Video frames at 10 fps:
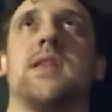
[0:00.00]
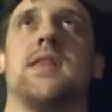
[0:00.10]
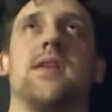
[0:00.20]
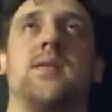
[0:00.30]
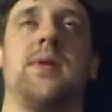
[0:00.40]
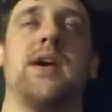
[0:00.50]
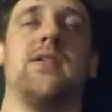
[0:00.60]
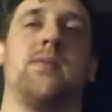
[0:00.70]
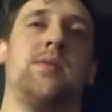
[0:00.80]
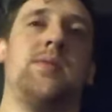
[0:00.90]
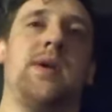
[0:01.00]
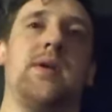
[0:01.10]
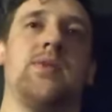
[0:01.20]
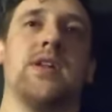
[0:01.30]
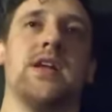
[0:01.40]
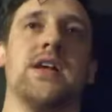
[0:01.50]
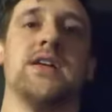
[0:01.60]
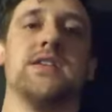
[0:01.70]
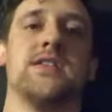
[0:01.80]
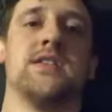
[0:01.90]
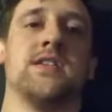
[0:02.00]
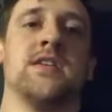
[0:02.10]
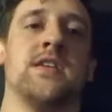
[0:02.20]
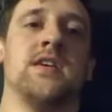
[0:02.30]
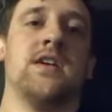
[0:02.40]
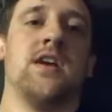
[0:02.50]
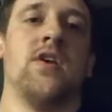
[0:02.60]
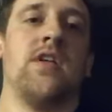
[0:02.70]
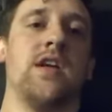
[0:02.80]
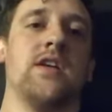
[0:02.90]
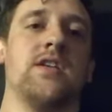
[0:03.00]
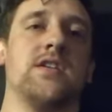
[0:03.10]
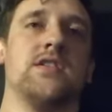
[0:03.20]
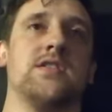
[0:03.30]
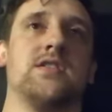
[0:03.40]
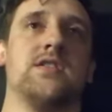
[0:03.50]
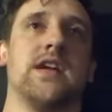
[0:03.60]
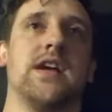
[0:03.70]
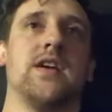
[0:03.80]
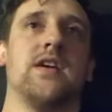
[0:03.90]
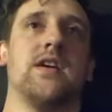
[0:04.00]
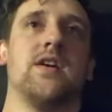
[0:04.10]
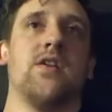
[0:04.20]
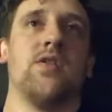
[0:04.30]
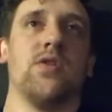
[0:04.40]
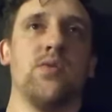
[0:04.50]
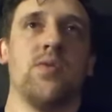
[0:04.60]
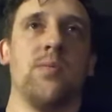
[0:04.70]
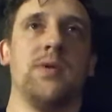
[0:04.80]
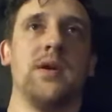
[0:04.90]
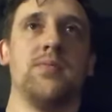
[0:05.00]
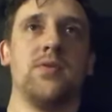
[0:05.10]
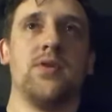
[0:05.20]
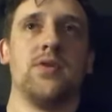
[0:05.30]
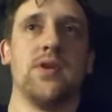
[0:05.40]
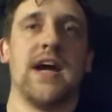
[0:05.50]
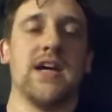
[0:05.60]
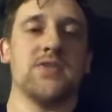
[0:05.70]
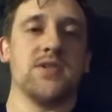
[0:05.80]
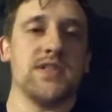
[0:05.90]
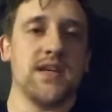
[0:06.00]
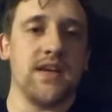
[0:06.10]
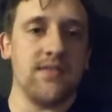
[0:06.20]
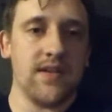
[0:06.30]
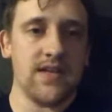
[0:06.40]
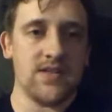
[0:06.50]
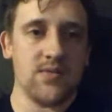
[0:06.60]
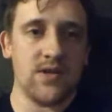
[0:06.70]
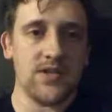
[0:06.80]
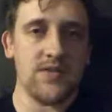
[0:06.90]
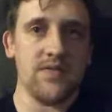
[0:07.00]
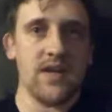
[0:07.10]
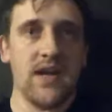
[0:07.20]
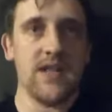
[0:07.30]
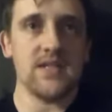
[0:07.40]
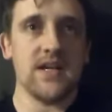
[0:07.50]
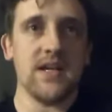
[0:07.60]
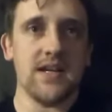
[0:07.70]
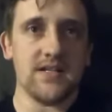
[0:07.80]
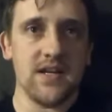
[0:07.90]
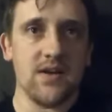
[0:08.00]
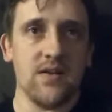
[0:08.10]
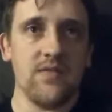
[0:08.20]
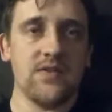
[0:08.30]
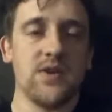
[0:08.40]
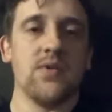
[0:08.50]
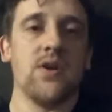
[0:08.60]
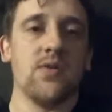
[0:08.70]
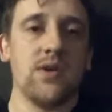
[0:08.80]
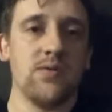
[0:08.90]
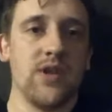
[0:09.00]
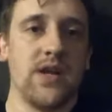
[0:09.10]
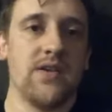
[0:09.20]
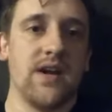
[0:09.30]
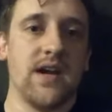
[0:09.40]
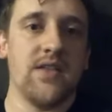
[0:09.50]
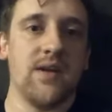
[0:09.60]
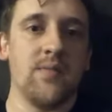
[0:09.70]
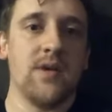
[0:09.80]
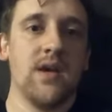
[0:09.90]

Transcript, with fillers: the debate the, the debate really is are they like are the lukewarm people actually saved that's the question and i say yes they are so no he will not deny them